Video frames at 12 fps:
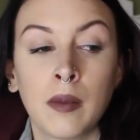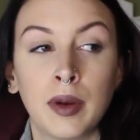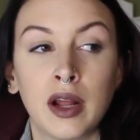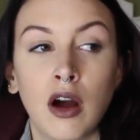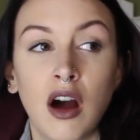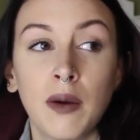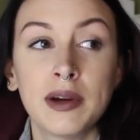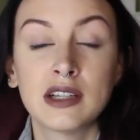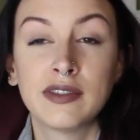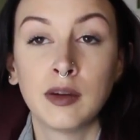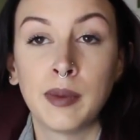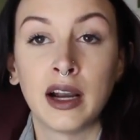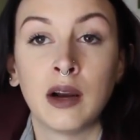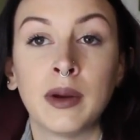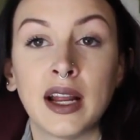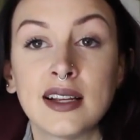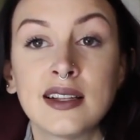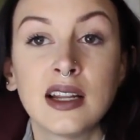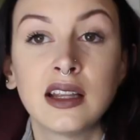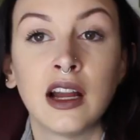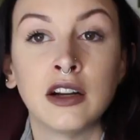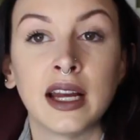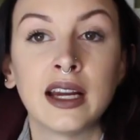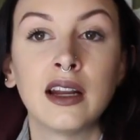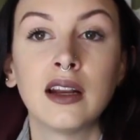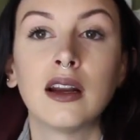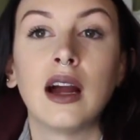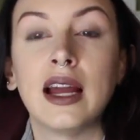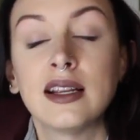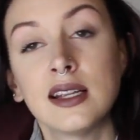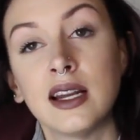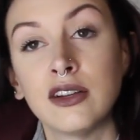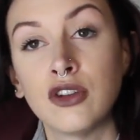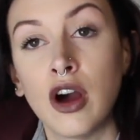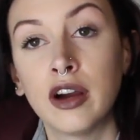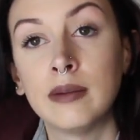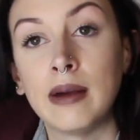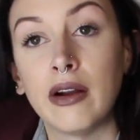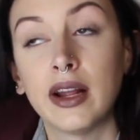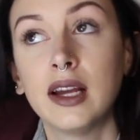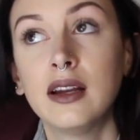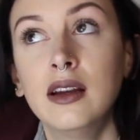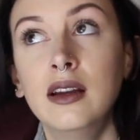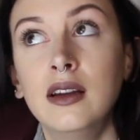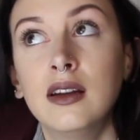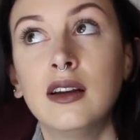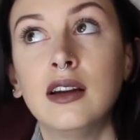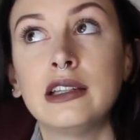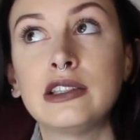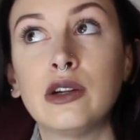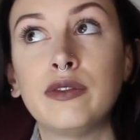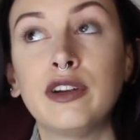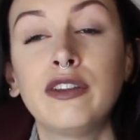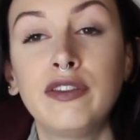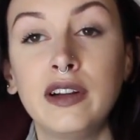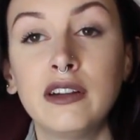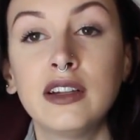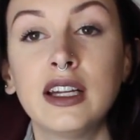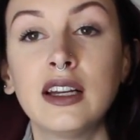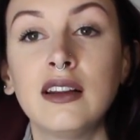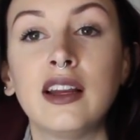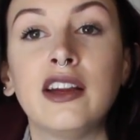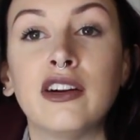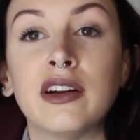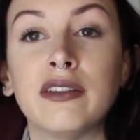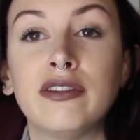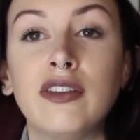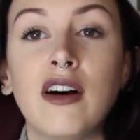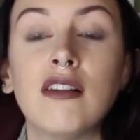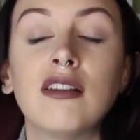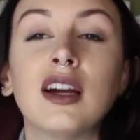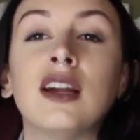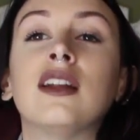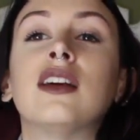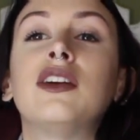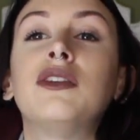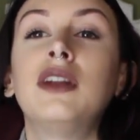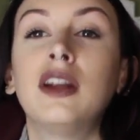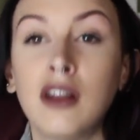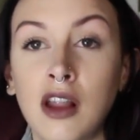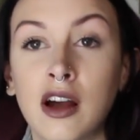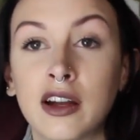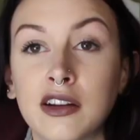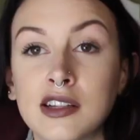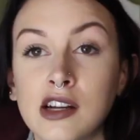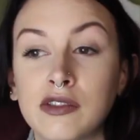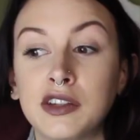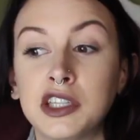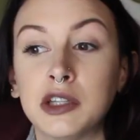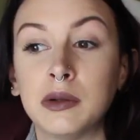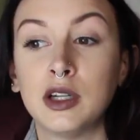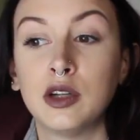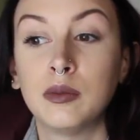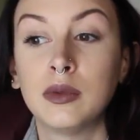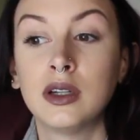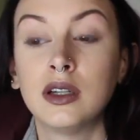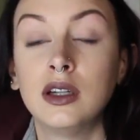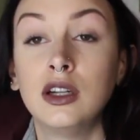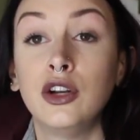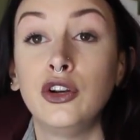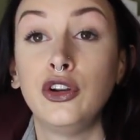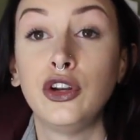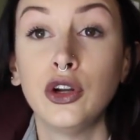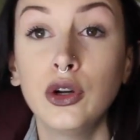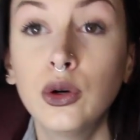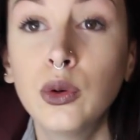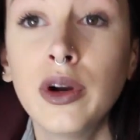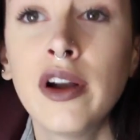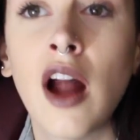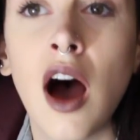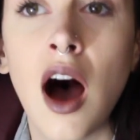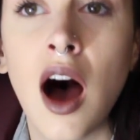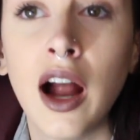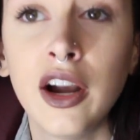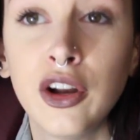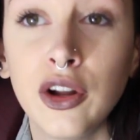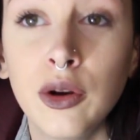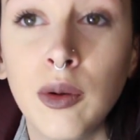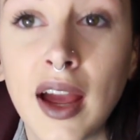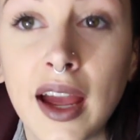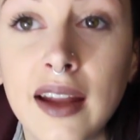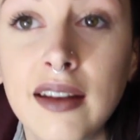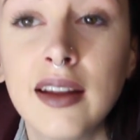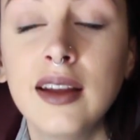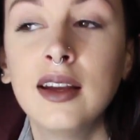But I always feel better when I sit there and I sit and talk about it. So if you're feeling like you're in a funk and like you need to lock yourself in your room, do not do it.